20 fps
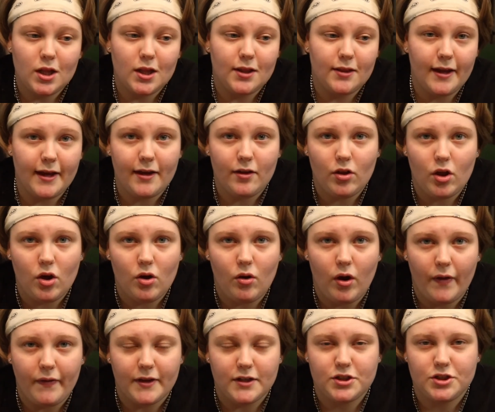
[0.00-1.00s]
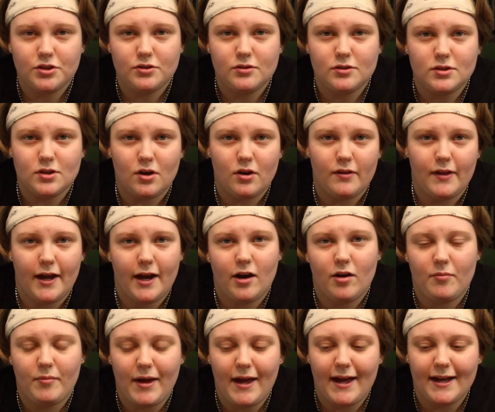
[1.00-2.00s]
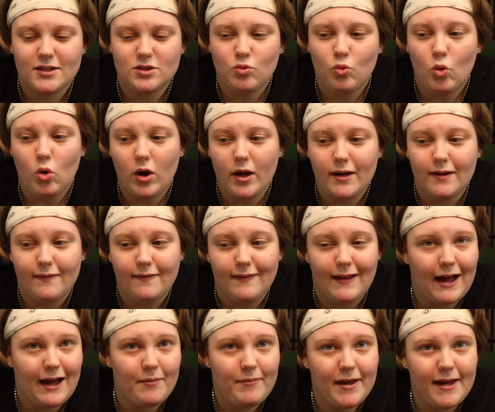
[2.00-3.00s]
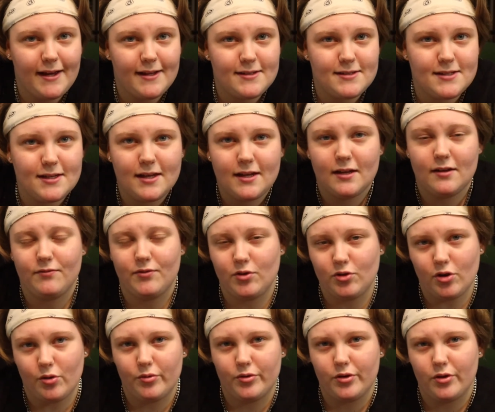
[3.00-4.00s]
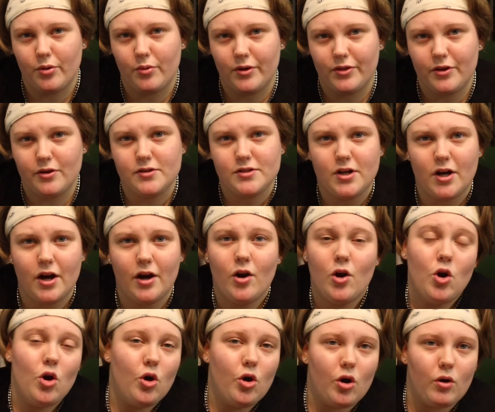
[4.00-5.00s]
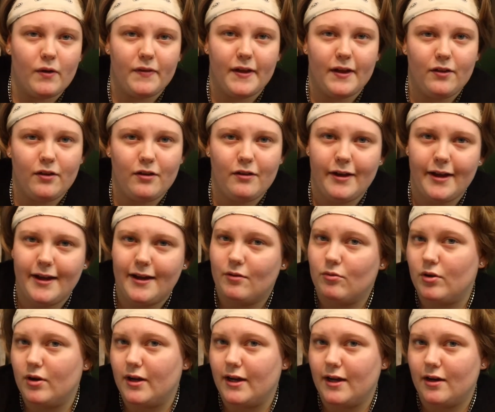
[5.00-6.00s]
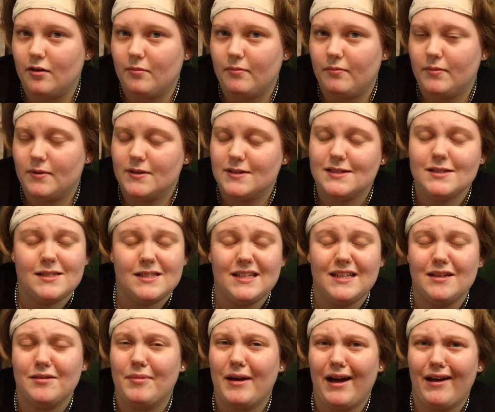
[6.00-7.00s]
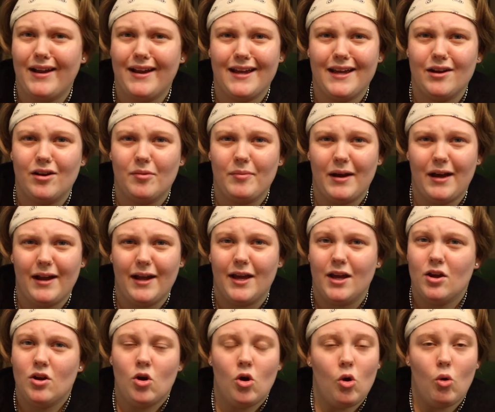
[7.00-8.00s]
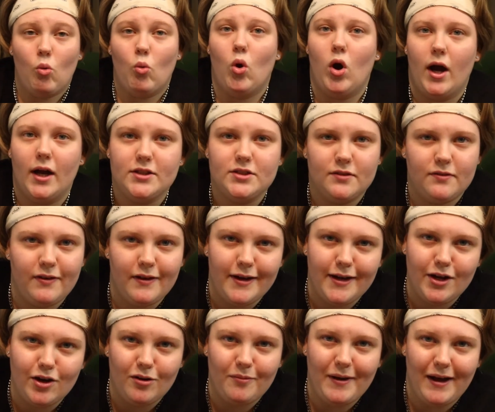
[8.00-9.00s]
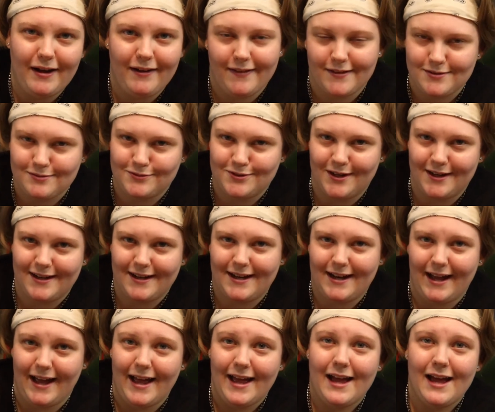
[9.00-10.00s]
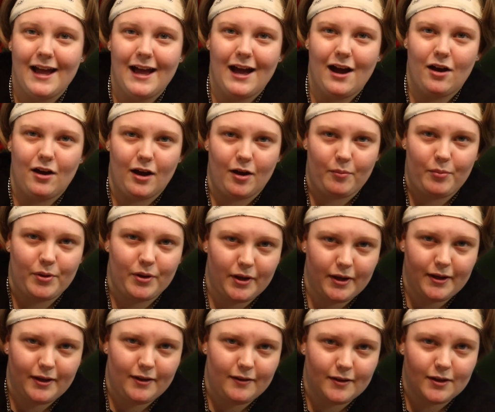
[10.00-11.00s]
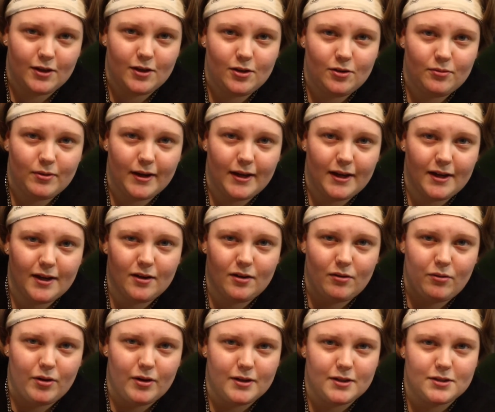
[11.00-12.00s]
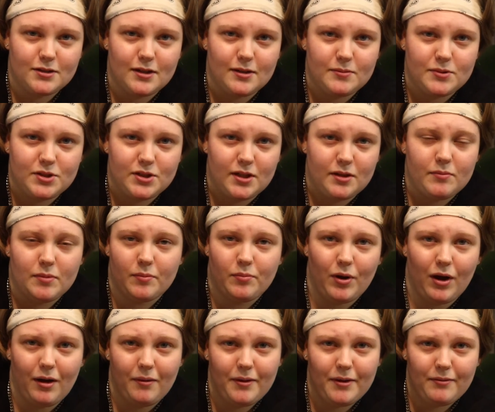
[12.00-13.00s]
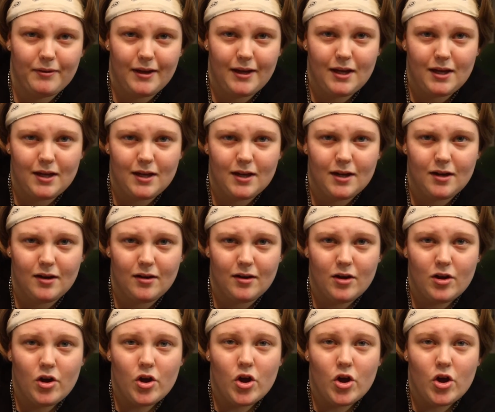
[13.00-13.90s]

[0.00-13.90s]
lay low on the shoes, are the Air Max 1 Limeades. And if you don't know what those are or what they look like and want to hear about it, watch a video about it, that's what I'm trying to get at, I'll put it in the queue right here or description, but probably right here